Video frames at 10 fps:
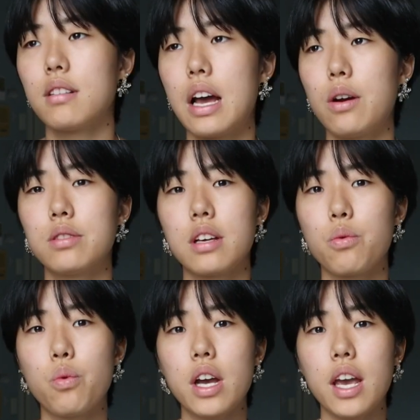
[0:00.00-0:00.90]
I was like,
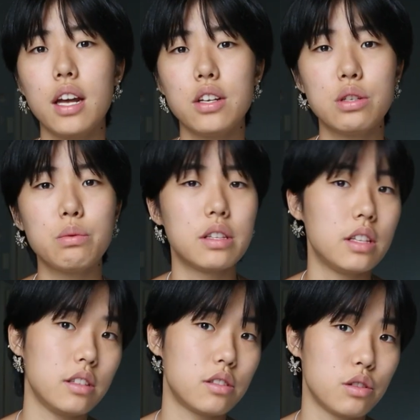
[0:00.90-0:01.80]
what can I do with
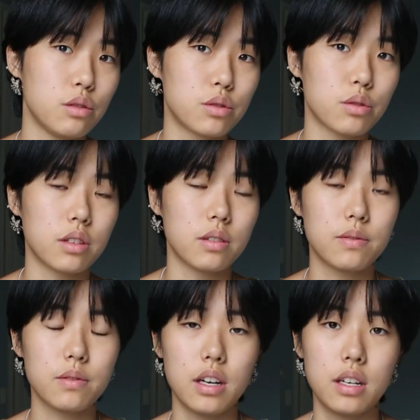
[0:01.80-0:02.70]
these two sort
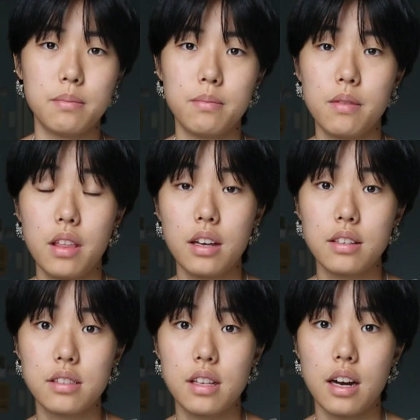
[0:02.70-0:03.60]
of
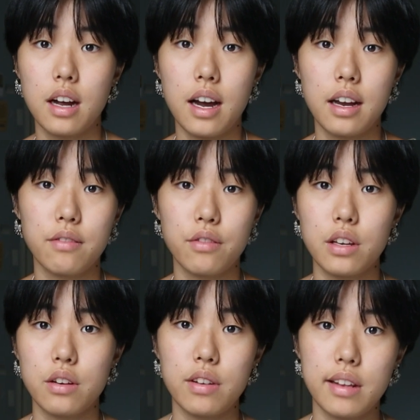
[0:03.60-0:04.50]
things that I
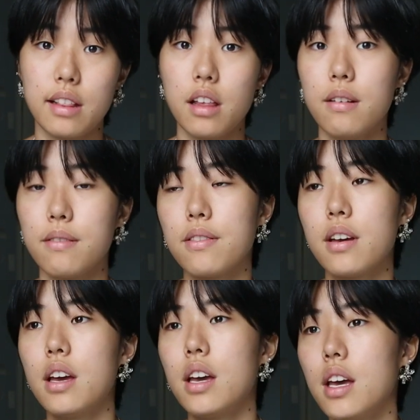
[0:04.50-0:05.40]
really, really love?
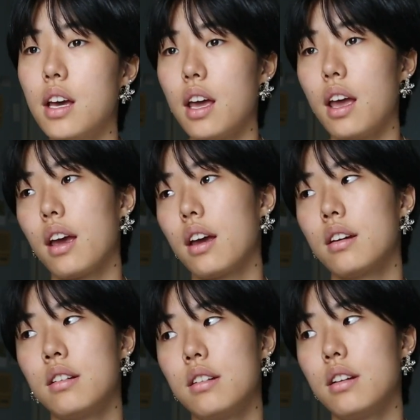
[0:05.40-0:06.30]

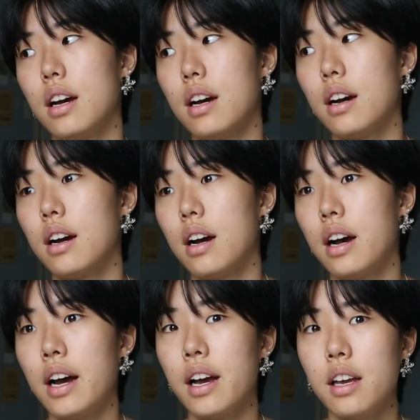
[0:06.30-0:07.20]
And
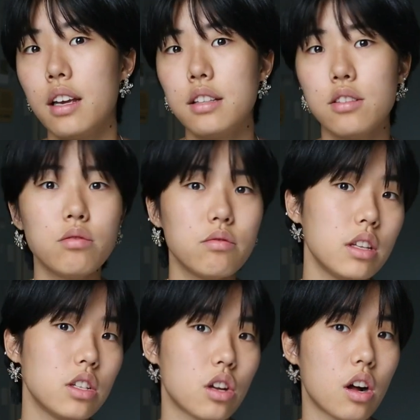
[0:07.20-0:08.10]
I don't
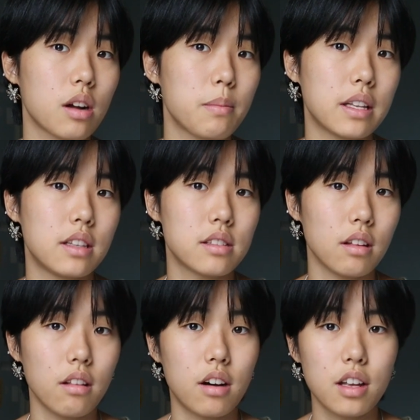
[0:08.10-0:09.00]
really talk about this a
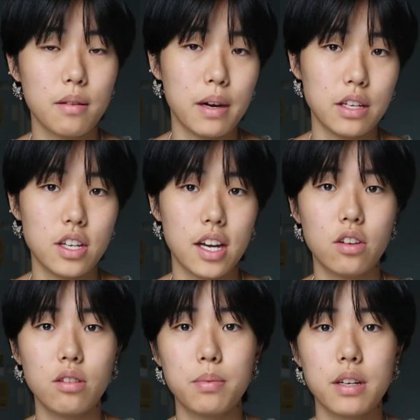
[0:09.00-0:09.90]
lot in my
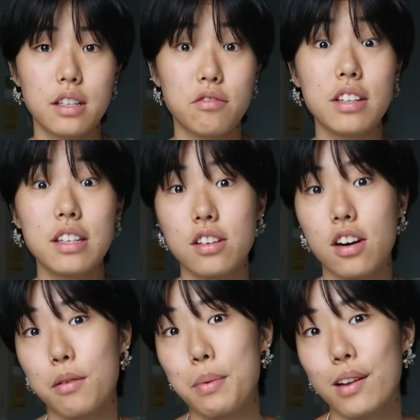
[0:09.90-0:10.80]
channel, but I really
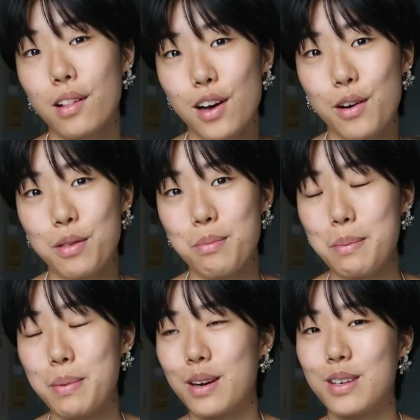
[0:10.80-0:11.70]
talk about it a lot with my
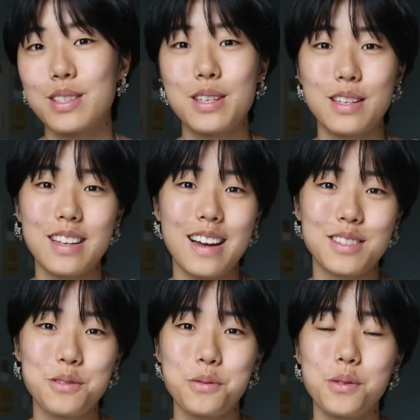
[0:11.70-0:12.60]
peers at
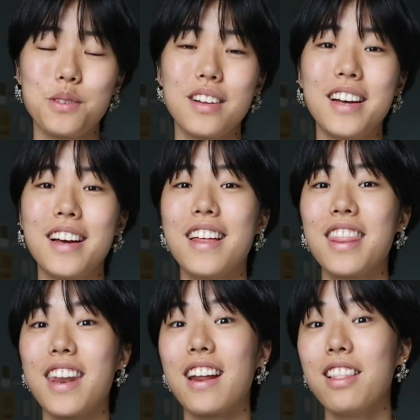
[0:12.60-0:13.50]
school,
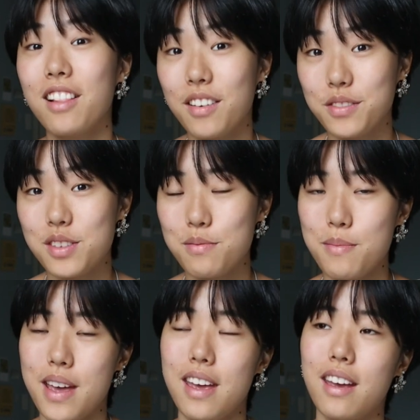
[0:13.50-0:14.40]
that I love to
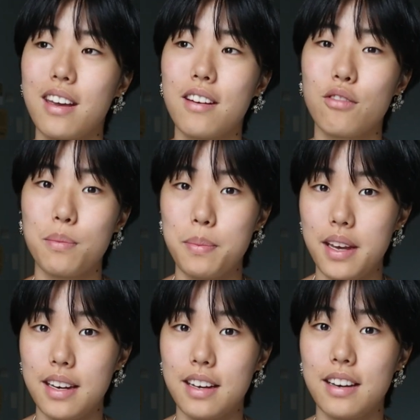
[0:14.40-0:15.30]
make
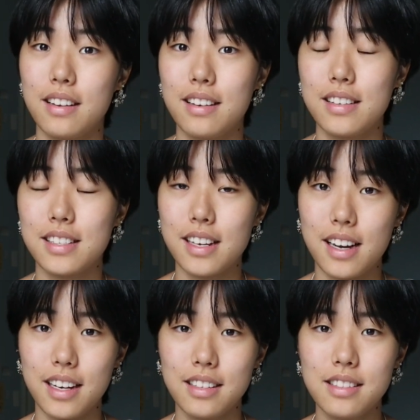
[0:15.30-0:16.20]
repeated
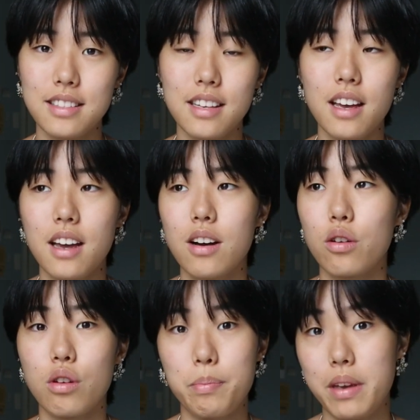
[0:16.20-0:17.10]
designs or
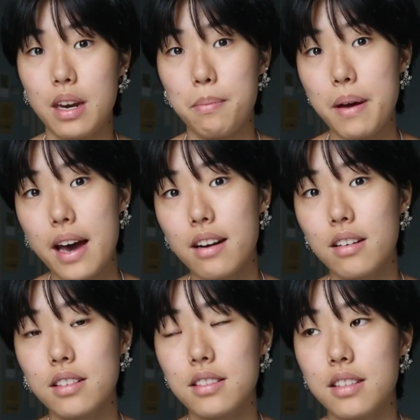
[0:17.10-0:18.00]
repeated
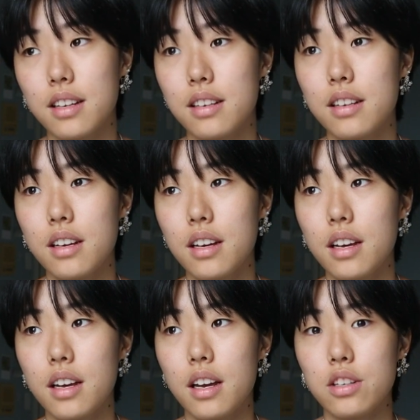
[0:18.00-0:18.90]
patterns, and
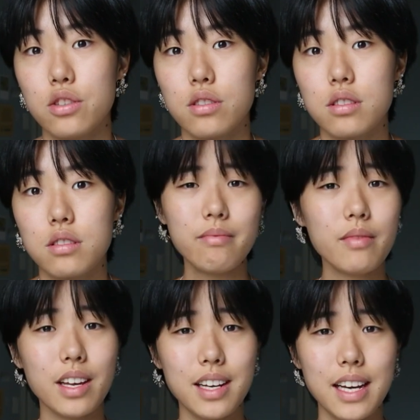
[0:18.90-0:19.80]
just
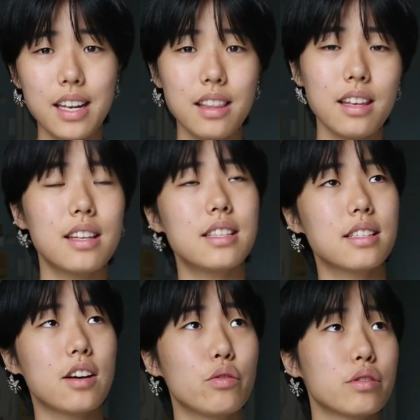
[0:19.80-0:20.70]
anything that's
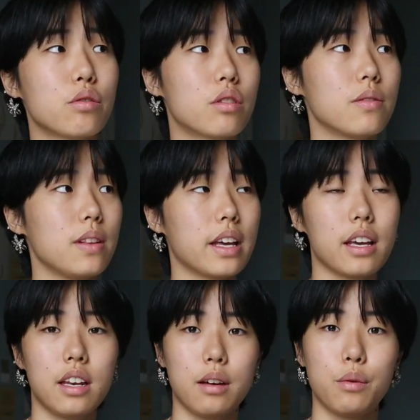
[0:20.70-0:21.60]
sort of like
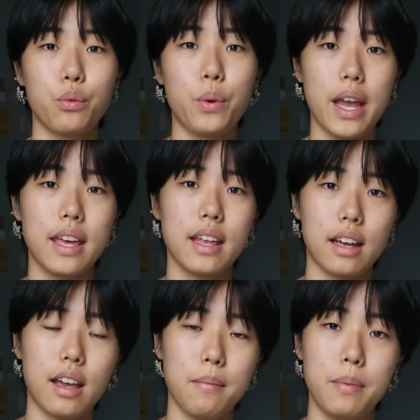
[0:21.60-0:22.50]
in a way that
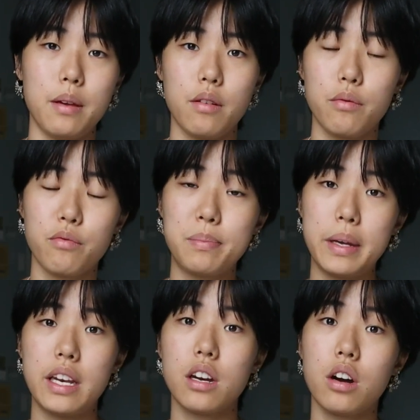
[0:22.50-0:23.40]
can be
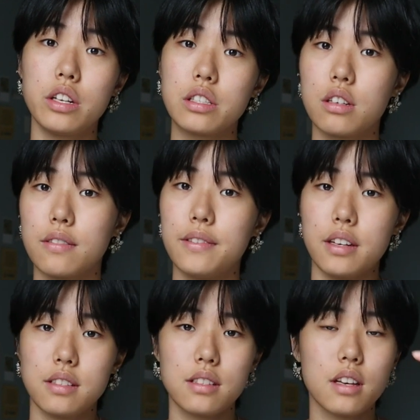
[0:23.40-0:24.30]
repeated on a
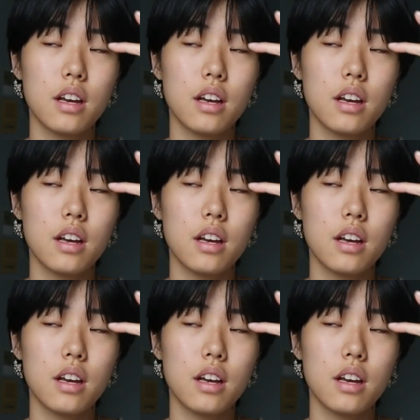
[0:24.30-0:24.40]
surface.